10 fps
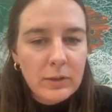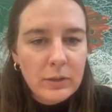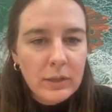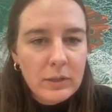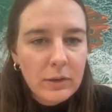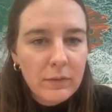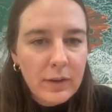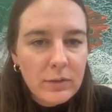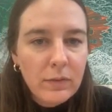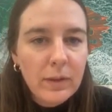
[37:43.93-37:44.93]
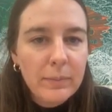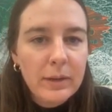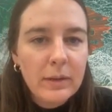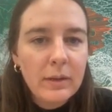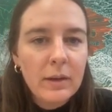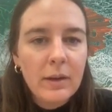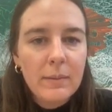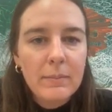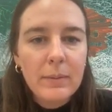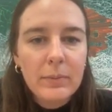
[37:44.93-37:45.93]
So here's our phospholipid
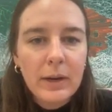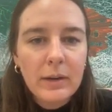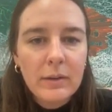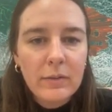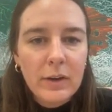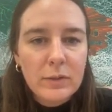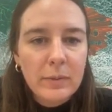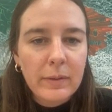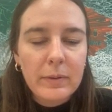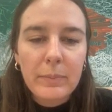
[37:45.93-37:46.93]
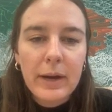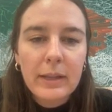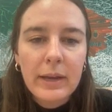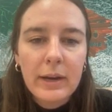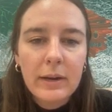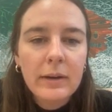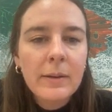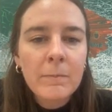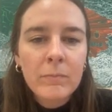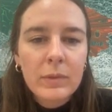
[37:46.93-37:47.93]
membrane, phospholipid bilayer,
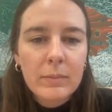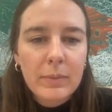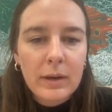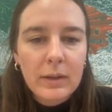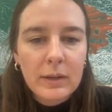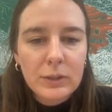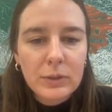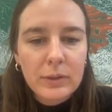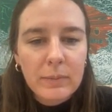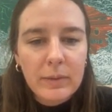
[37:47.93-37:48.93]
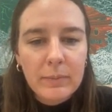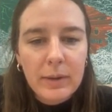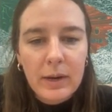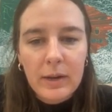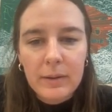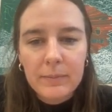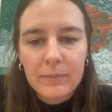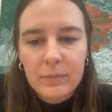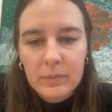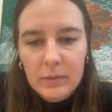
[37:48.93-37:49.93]
but cholesterol can be embedded in.
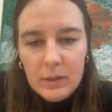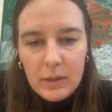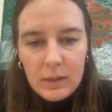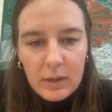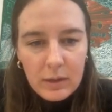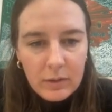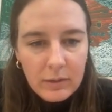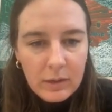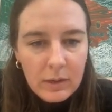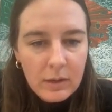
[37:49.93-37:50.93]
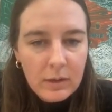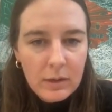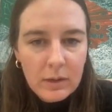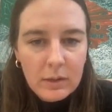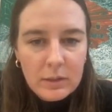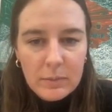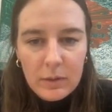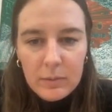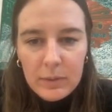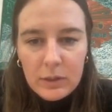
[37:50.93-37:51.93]
And then here's some
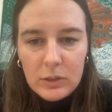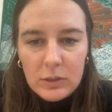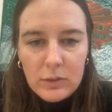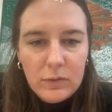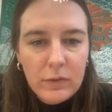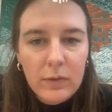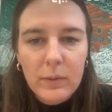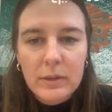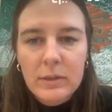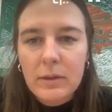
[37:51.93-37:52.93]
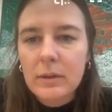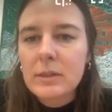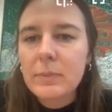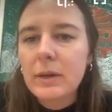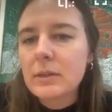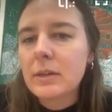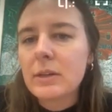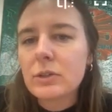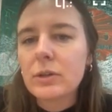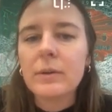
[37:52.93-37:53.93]
other pictures of different ways to depict
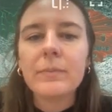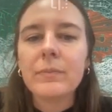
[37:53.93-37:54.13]
cholesterol.